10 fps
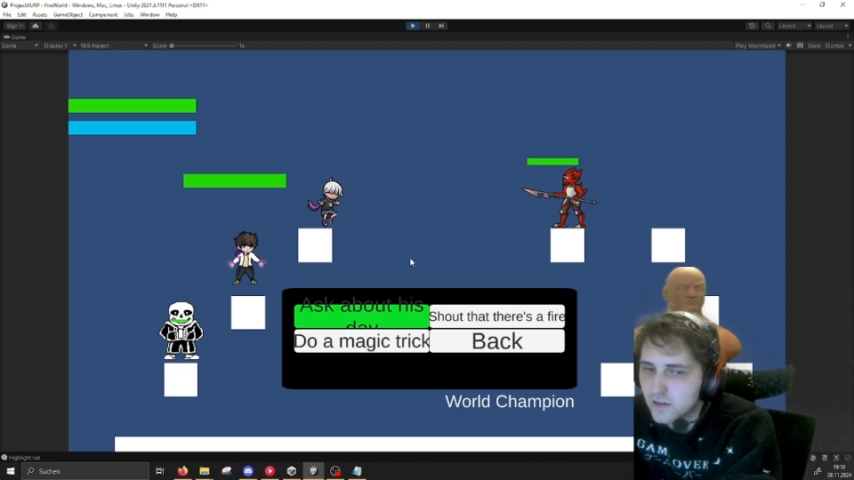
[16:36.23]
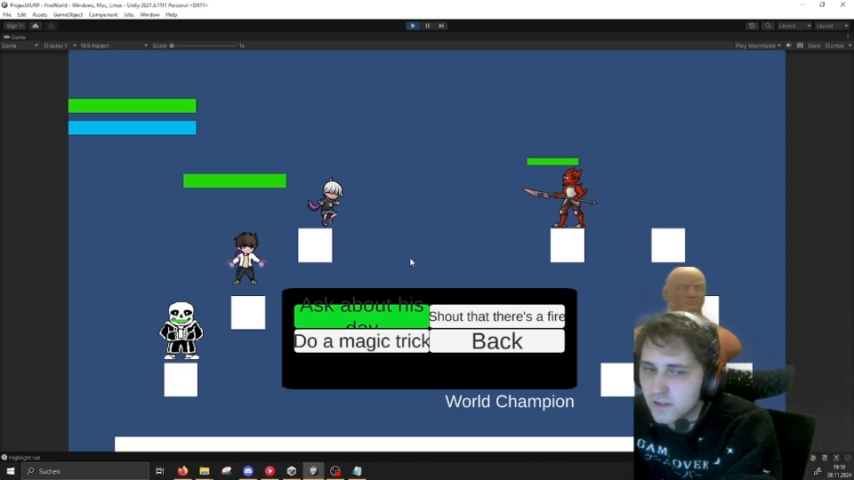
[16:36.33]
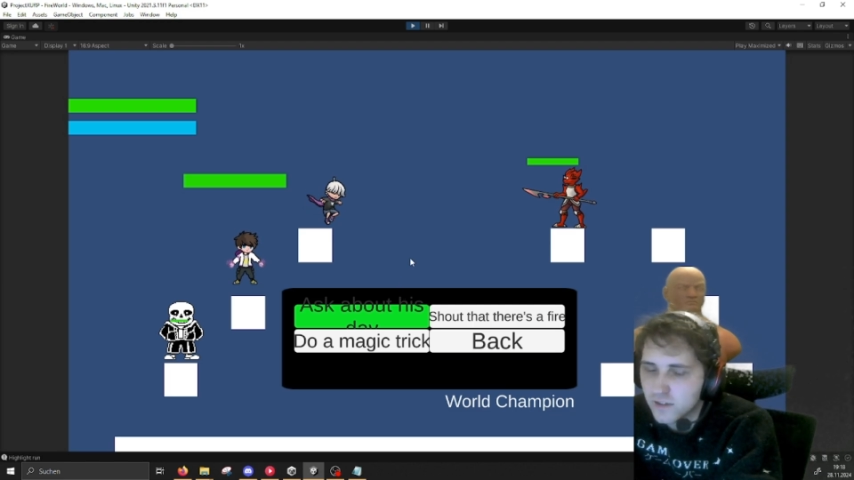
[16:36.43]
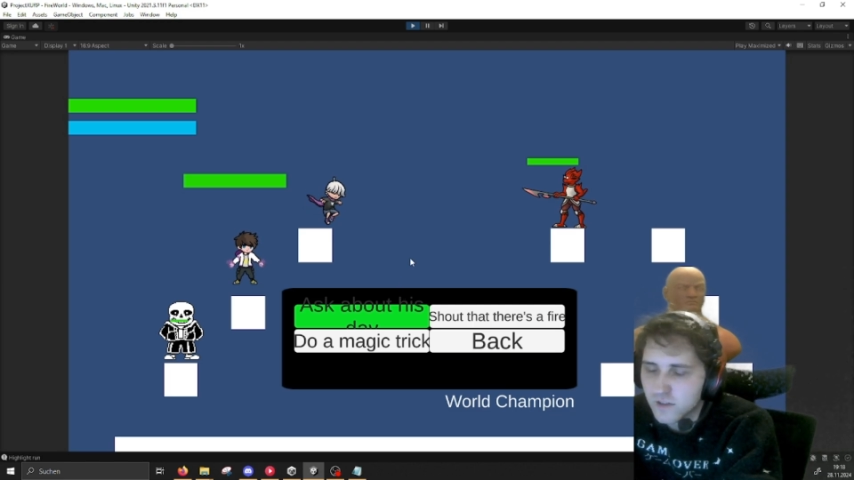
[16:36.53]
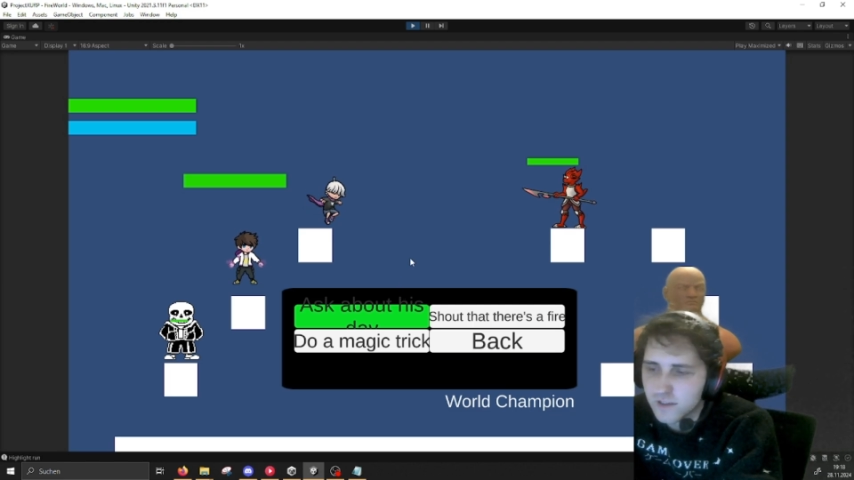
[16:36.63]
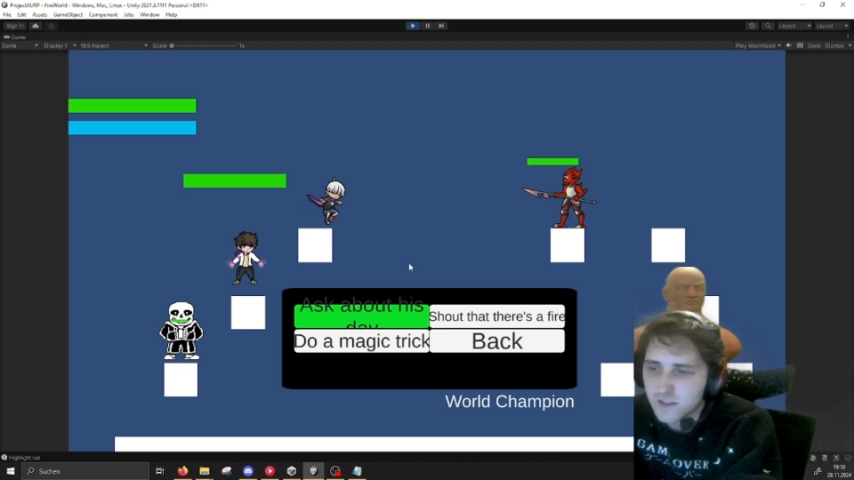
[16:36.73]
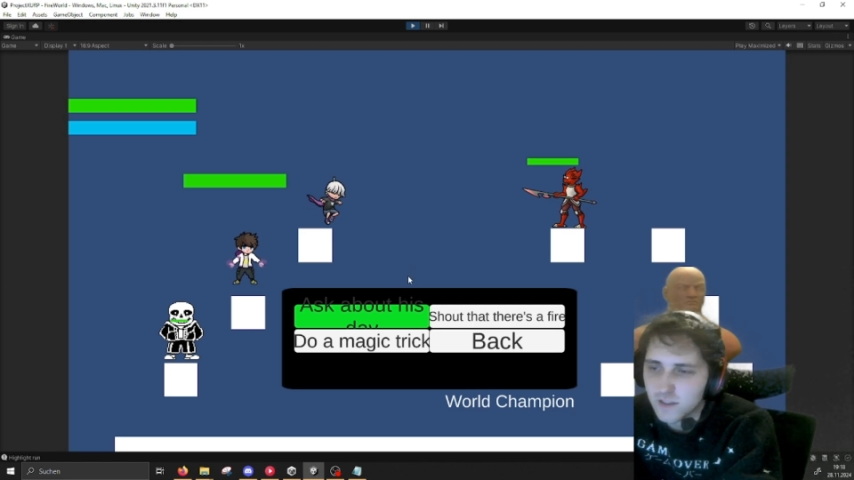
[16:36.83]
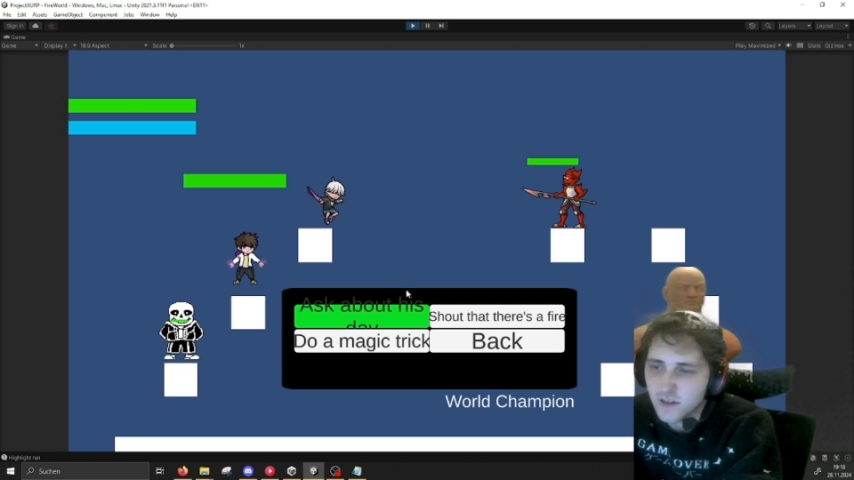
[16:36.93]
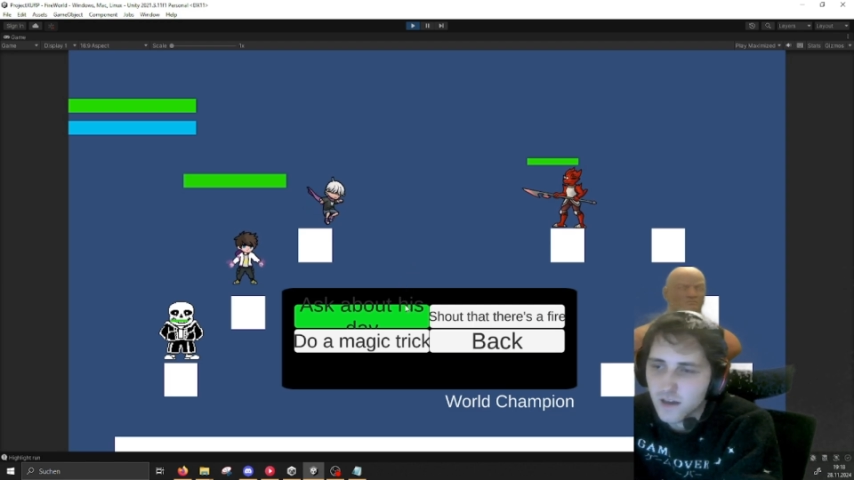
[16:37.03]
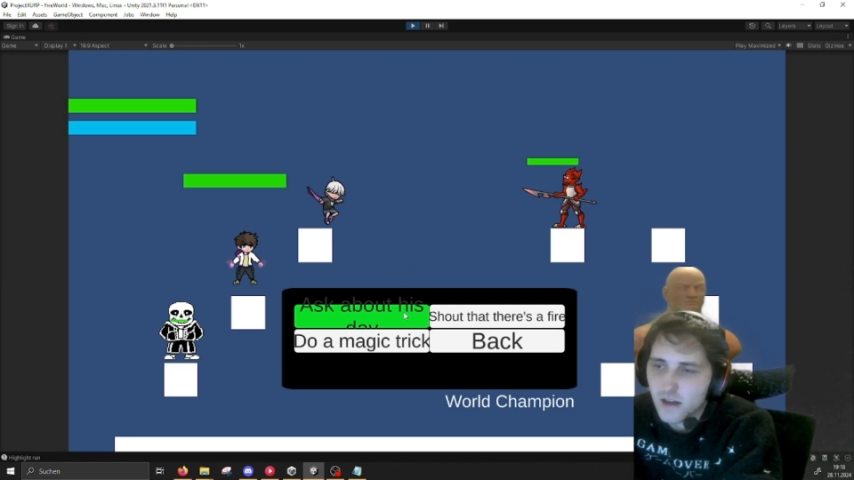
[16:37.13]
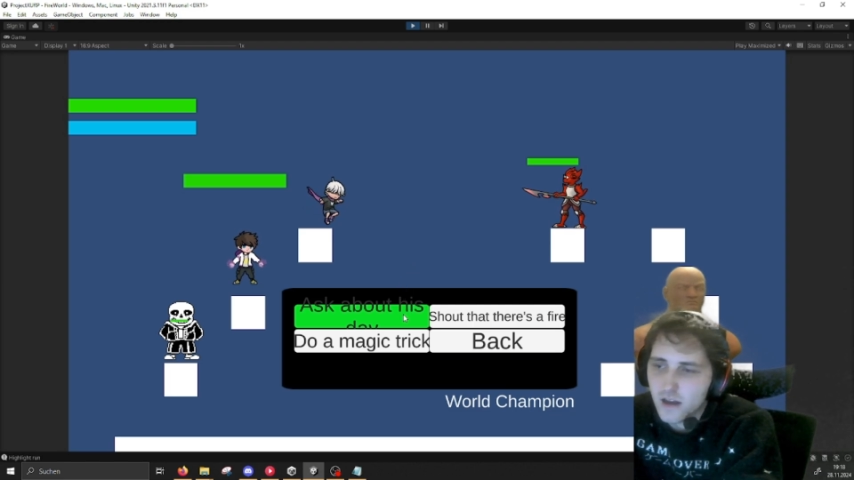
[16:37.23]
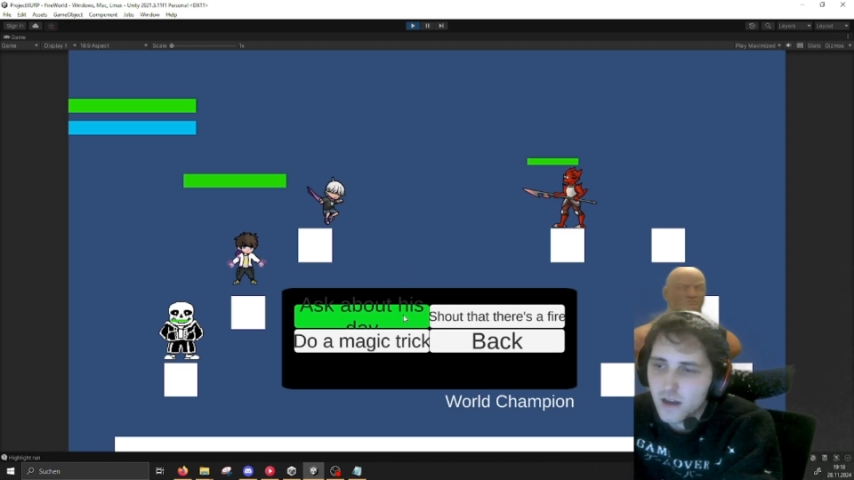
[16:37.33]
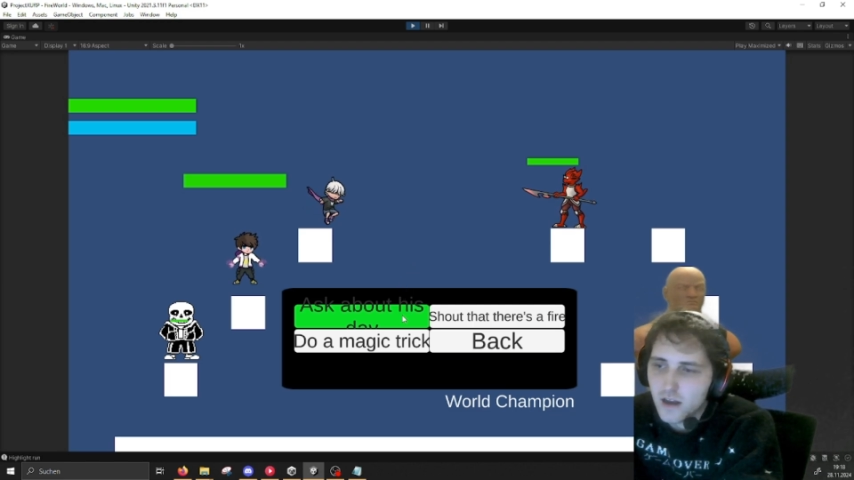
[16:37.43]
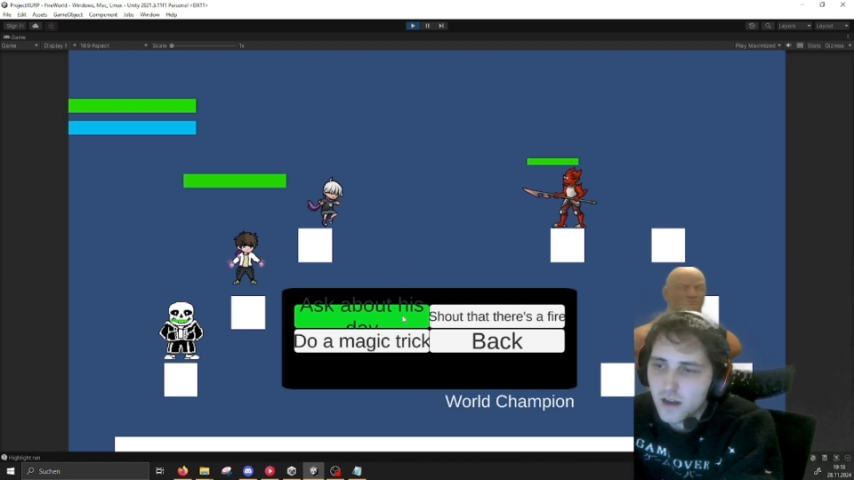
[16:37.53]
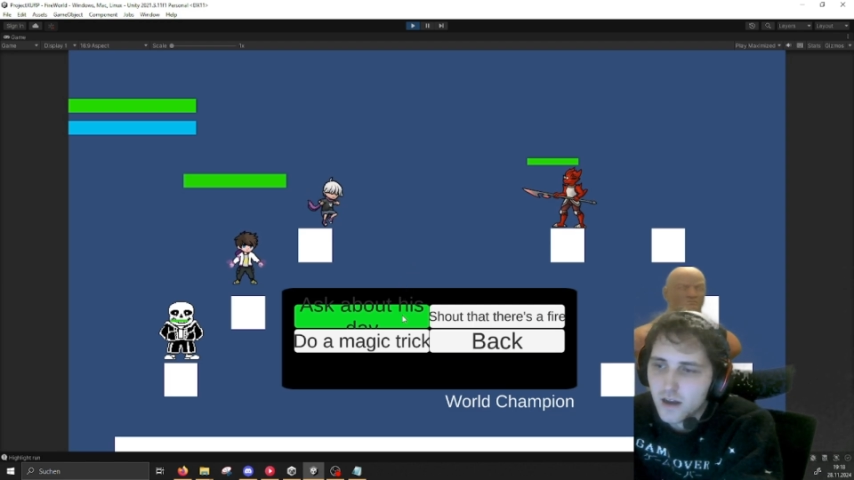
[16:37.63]
as you can see.
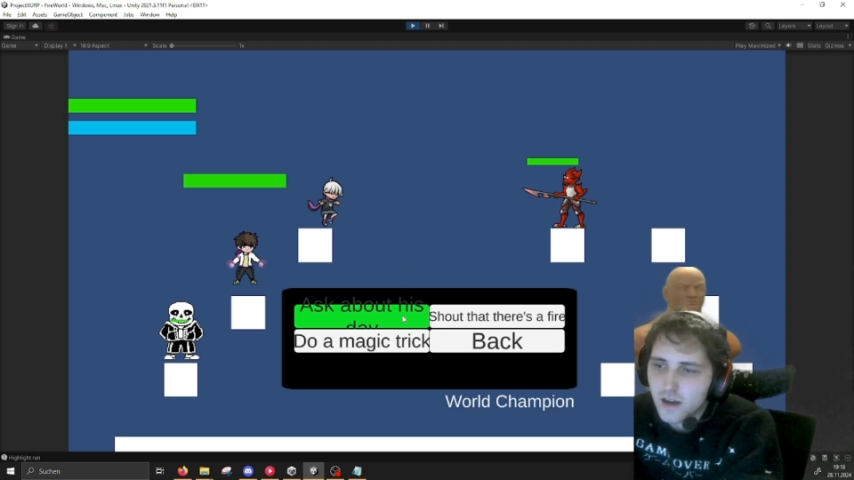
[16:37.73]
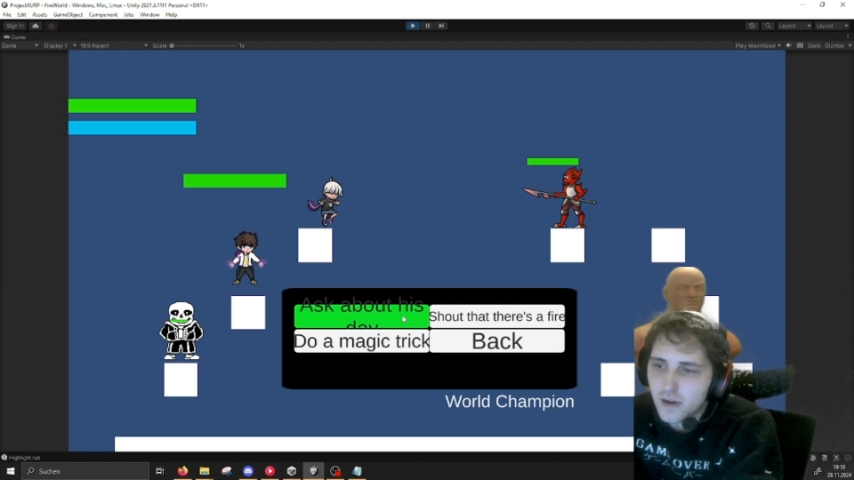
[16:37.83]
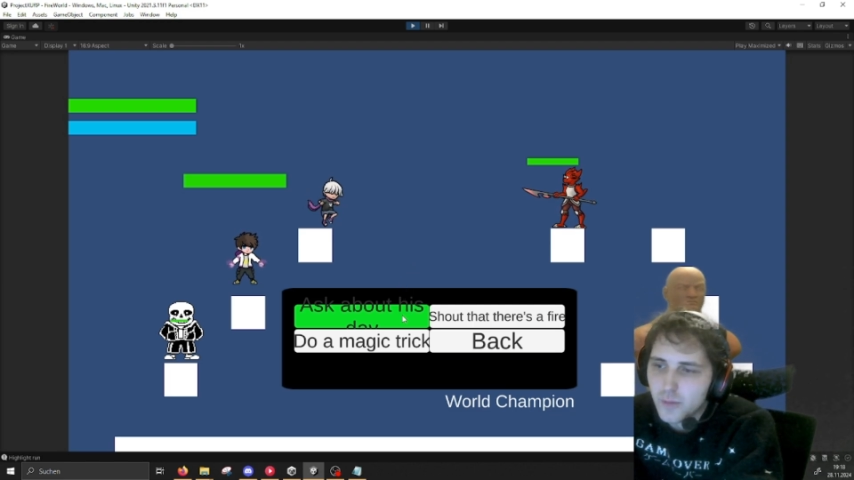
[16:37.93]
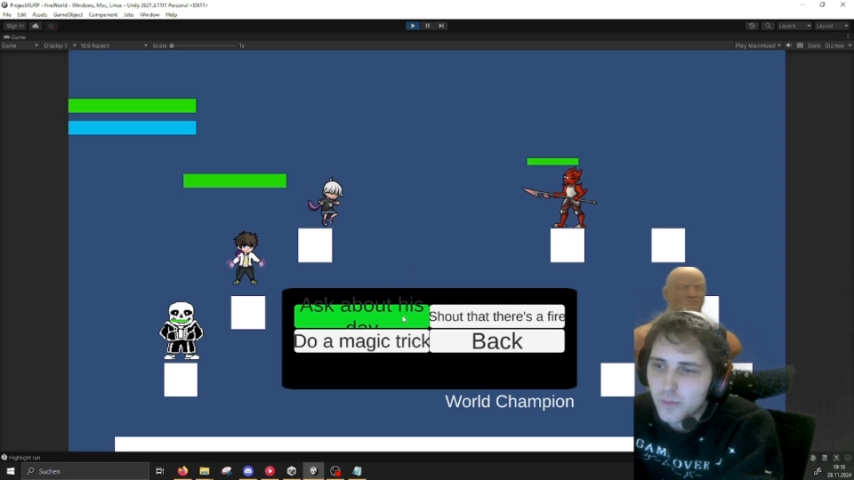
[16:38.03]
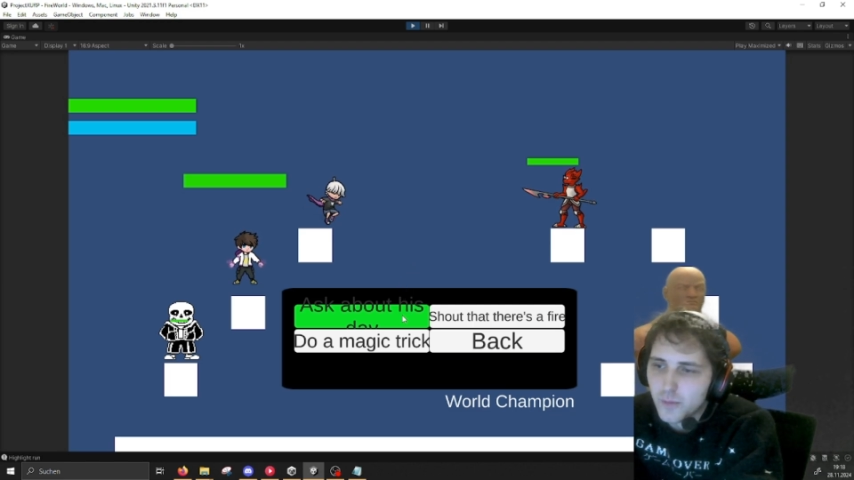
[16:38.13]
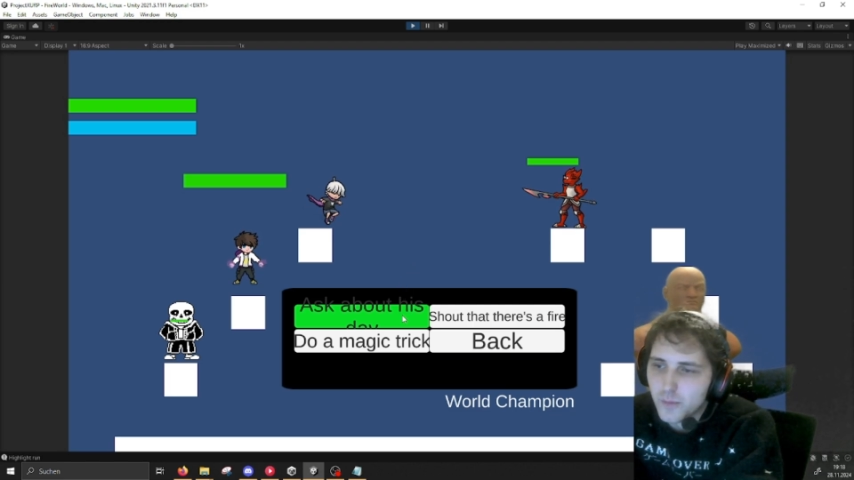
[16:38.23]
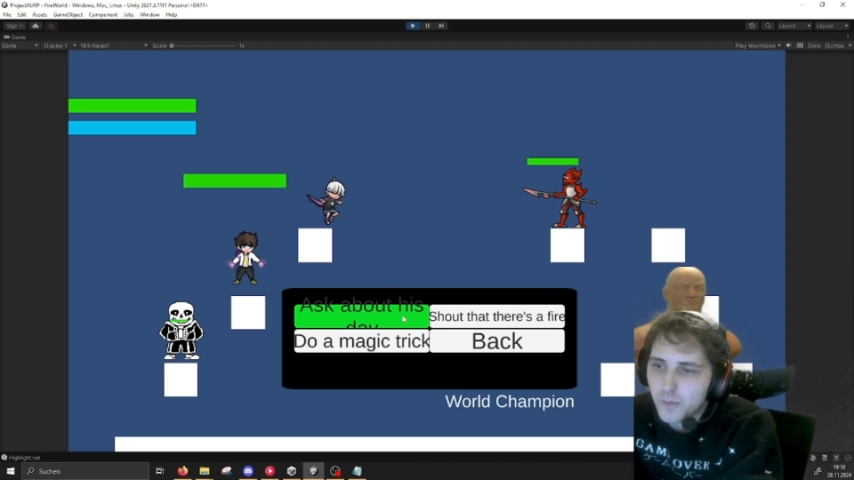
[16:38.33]
Um,